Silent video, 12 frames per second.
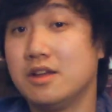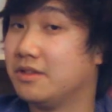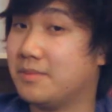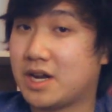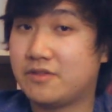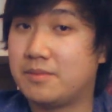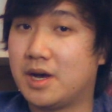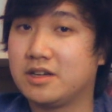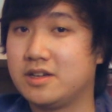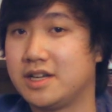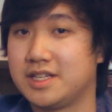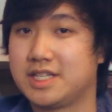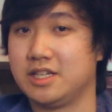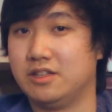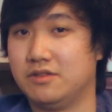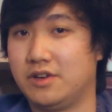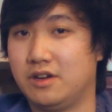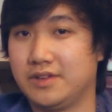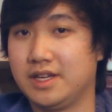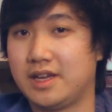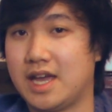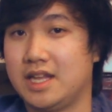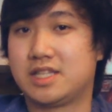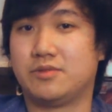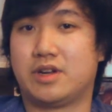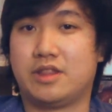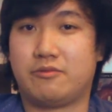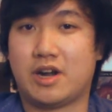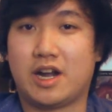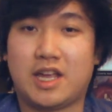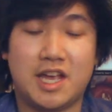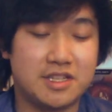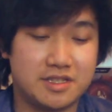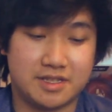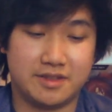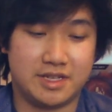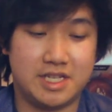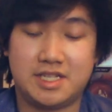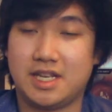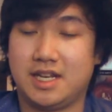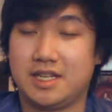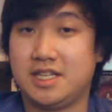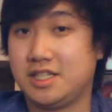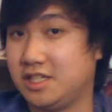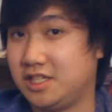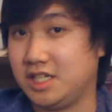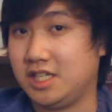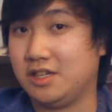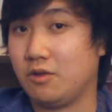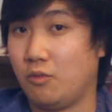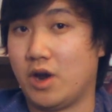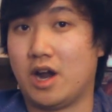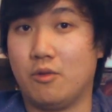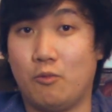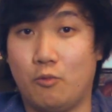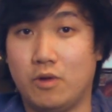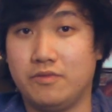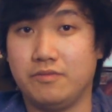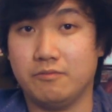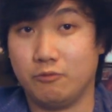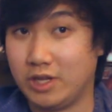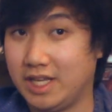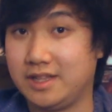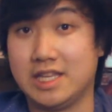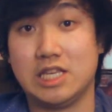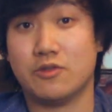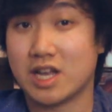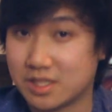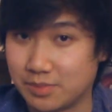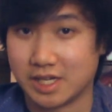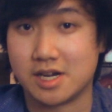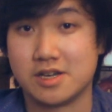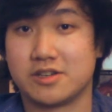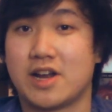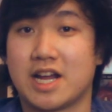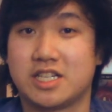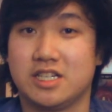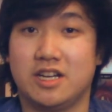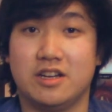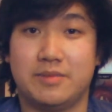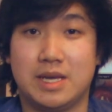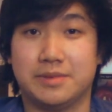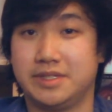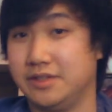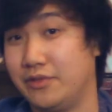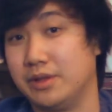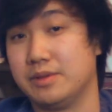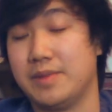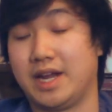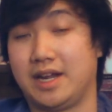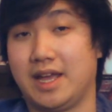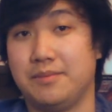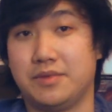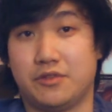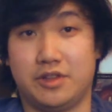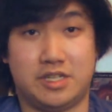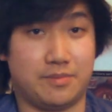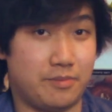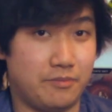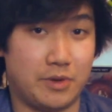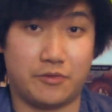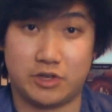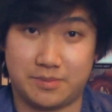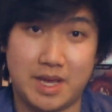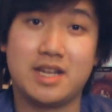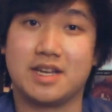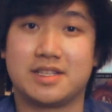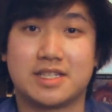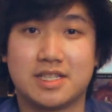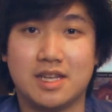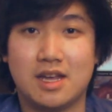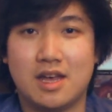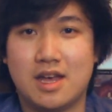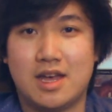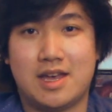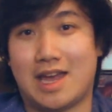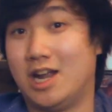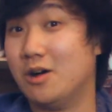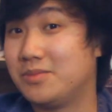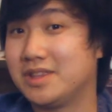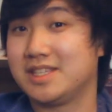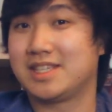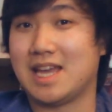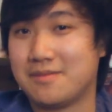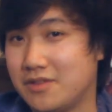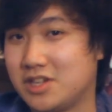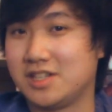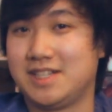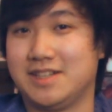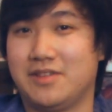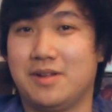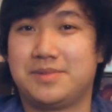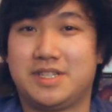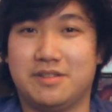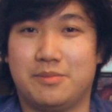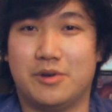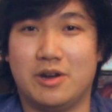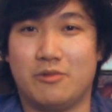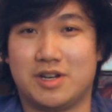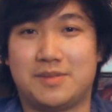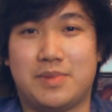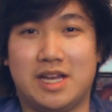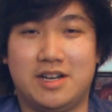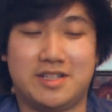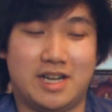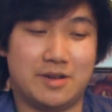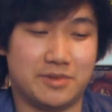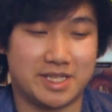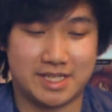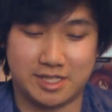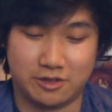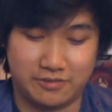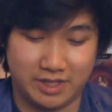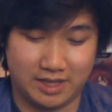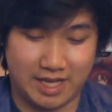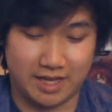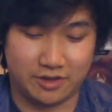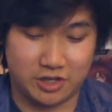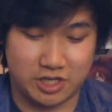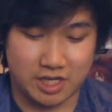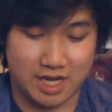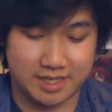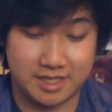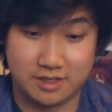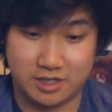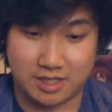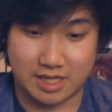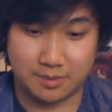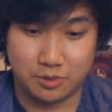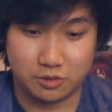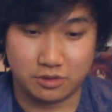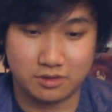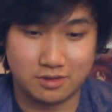The meta for Bakugan is still evolving, and it's one of the rare occasions in a TCG where we, the US players, are actually going to be able to develop the meta game before Japan does. And I hope that this game eventually develops to the point where players are able to skillfully land their shots, just like pool.